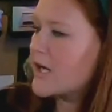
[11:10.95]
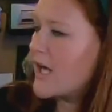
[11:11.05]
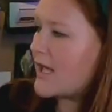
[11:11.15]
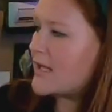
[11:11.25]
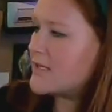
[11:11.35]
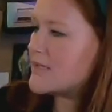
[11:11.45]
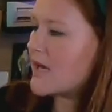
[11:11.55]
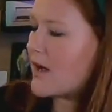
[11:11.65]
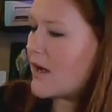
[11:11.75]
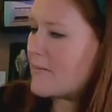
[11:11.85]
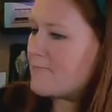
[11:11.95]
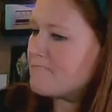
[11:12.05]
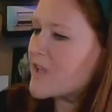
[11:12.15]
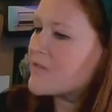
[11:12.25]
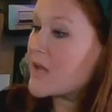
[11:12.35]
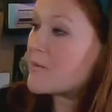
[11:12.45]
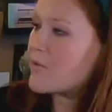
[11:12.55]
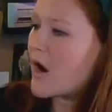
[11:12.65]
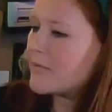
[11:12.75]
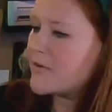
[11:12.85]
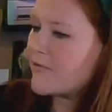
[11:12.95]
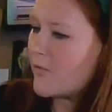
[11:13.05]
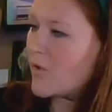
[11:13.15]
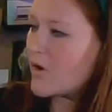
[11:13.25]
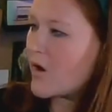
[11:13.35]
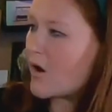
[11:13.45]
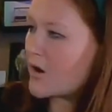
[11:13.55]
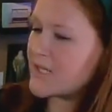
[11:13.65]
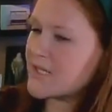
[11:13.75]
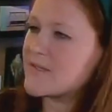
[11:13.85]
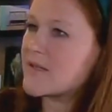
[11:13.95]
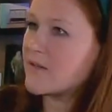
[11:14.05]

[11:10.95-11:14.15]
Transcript: And that probably for artists